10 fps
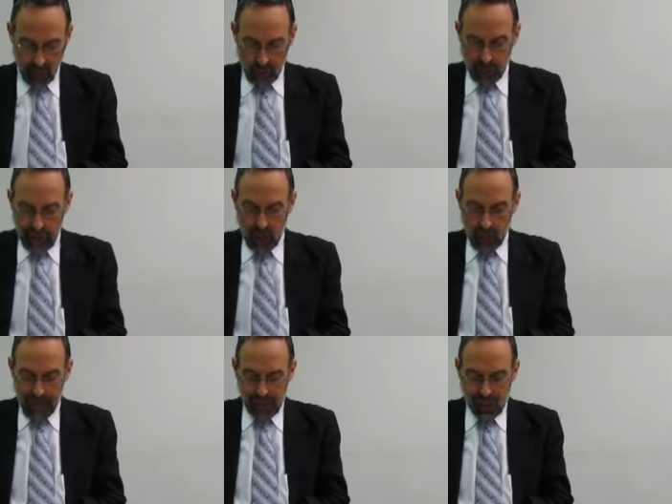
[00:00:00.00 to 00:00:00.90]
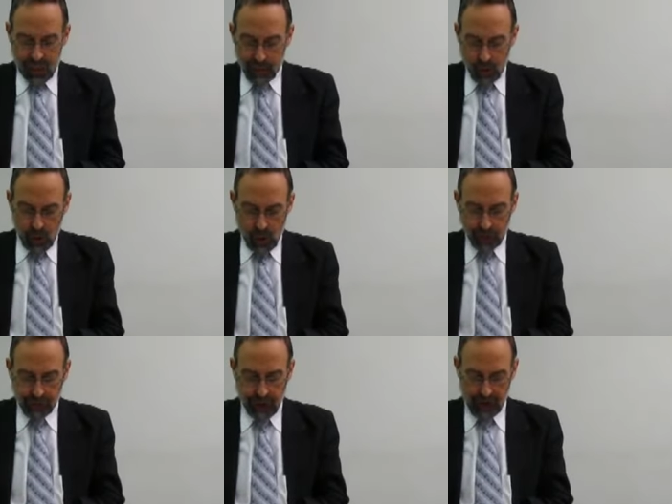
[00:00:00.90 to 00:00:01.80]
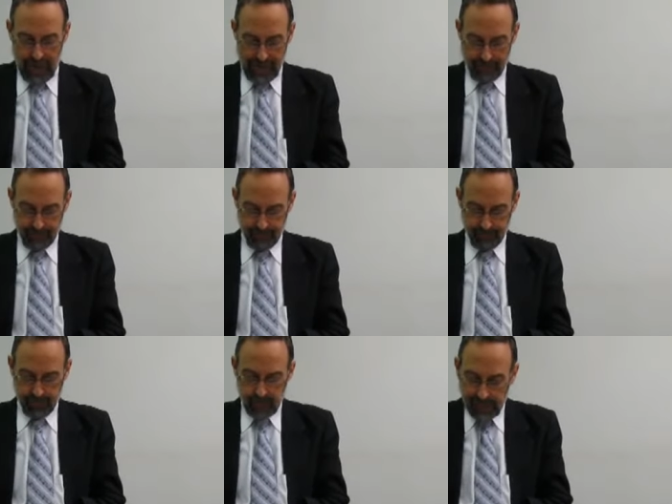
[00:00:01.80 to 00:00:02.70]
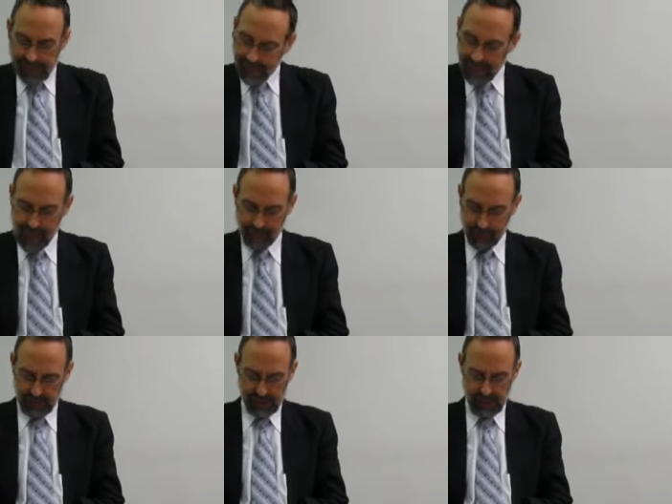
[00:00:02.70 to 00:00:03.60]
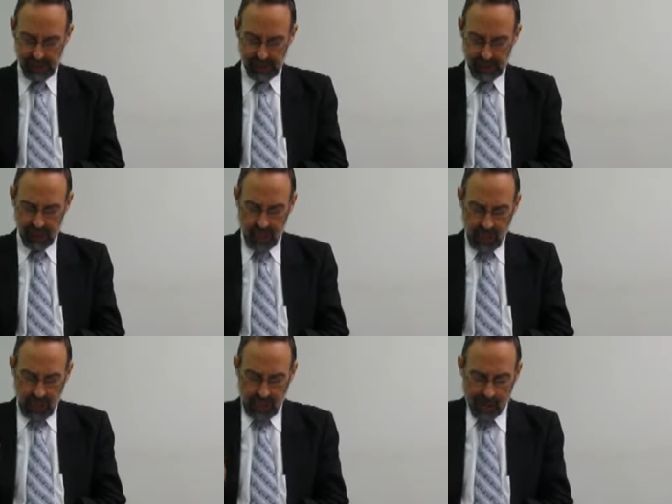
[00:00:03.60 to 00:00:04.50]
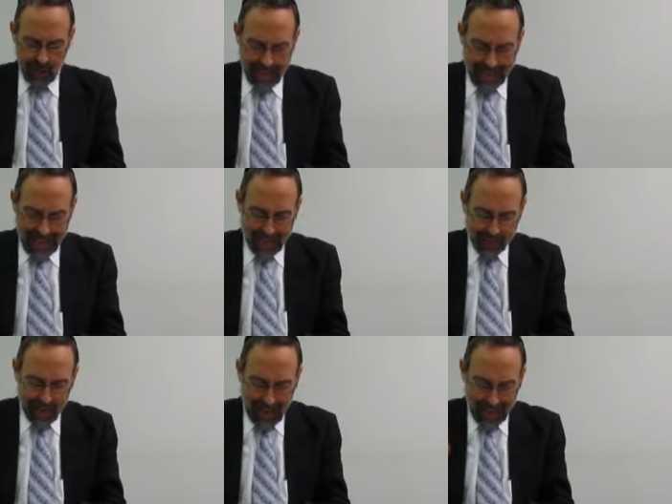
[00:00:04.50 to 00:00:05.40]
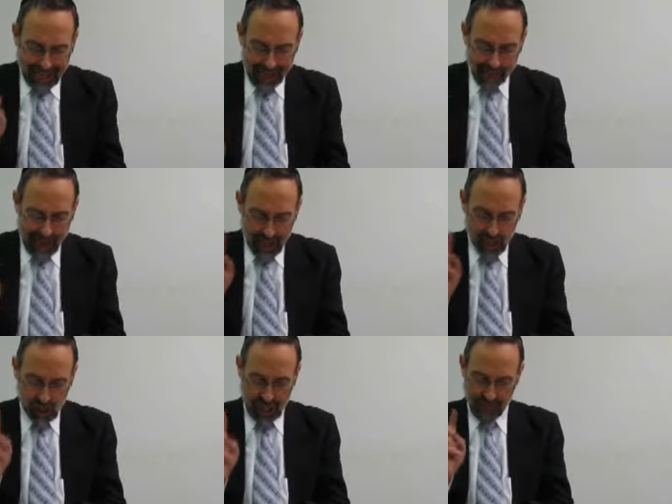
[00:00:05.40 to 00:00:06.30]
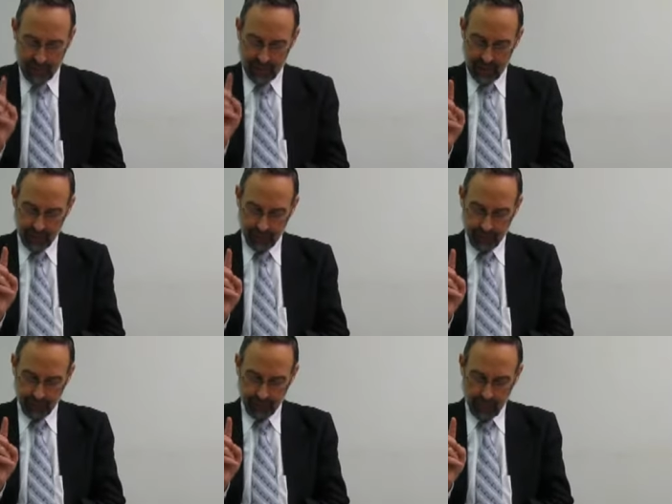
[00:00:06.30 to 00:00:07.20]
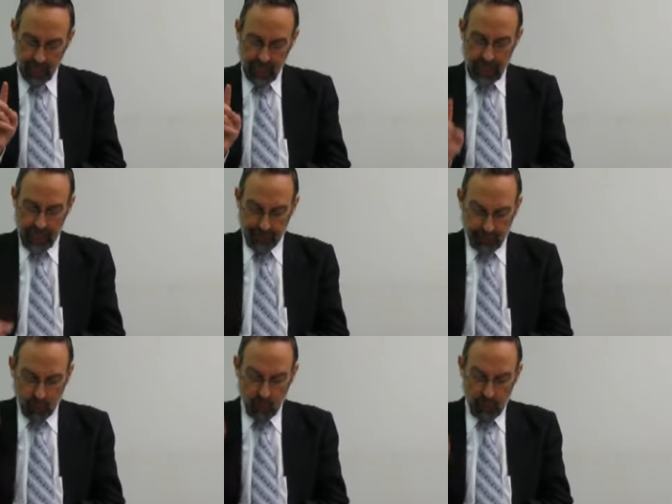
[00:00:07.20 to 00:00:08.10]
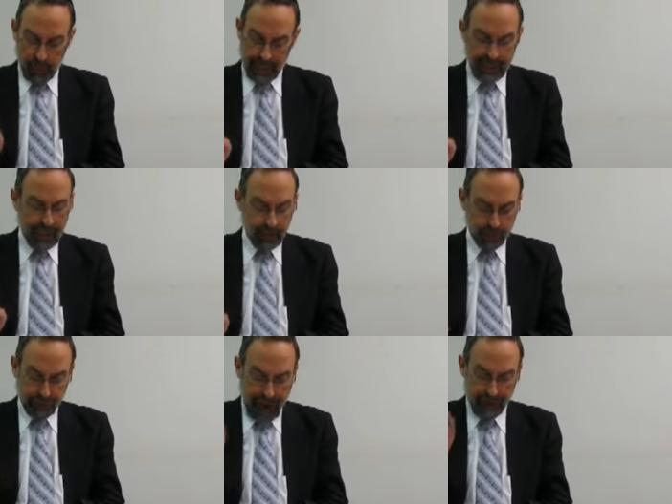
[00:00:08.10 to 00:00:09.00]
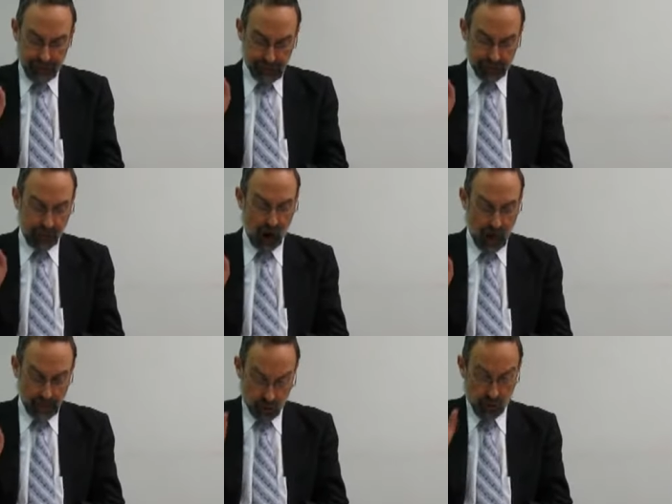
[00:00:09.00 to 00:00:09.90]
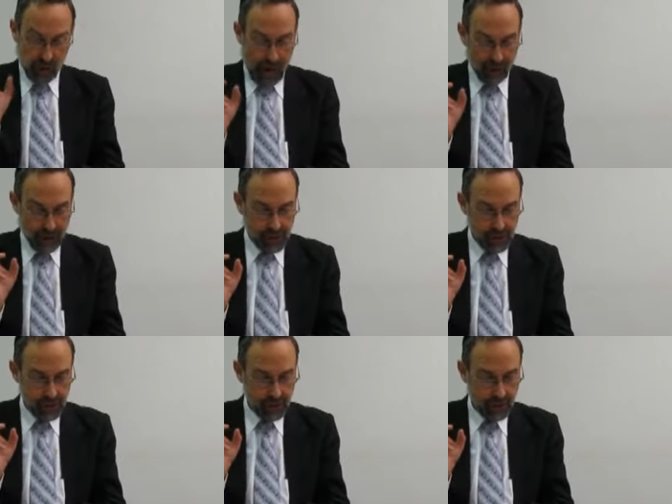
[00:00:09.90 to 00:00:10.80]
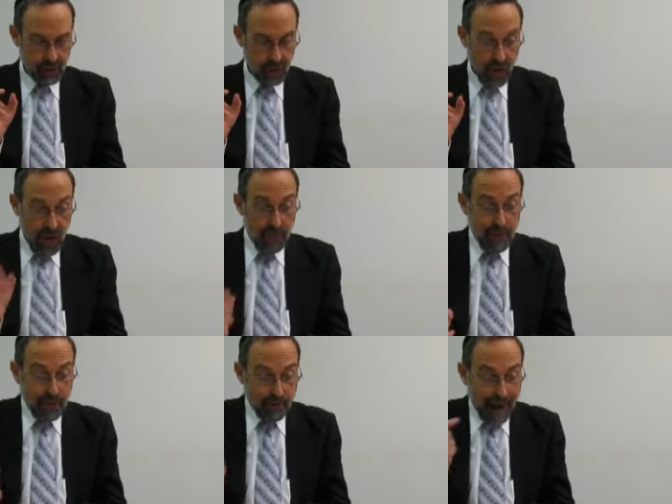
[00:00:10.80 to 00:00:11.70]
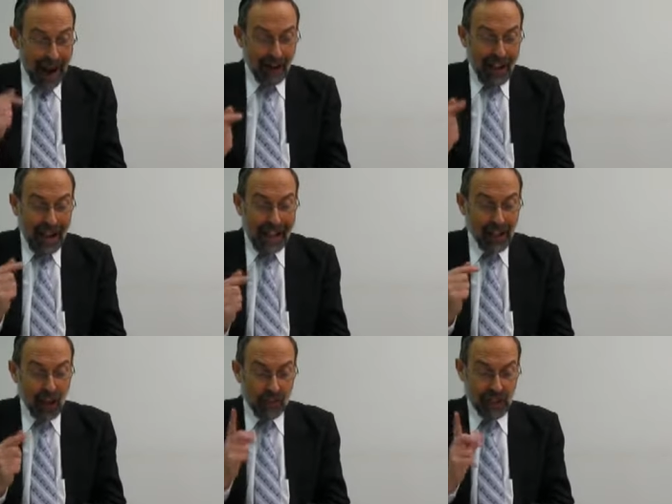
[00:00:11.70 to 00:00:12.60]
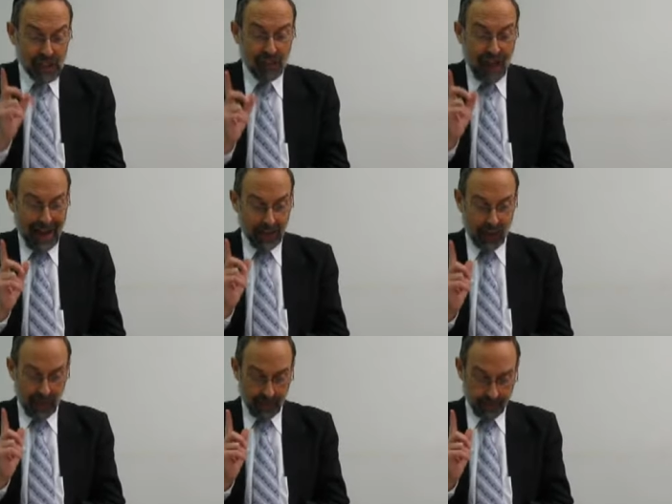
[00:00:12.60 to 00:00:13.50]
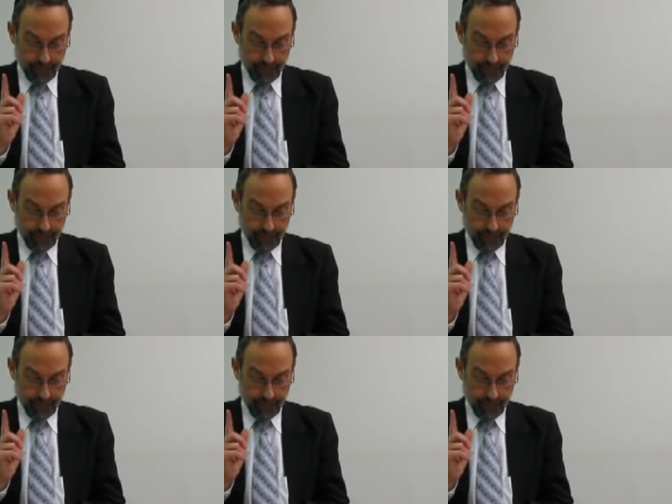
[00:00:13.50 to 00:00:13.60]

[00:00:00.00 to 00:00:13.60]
Vayomer shivu na dvarai. Listen carefully, he says. Im yeh neviachem Hashem, if there will be prophets of God, true prophets, b'mara elav es vada,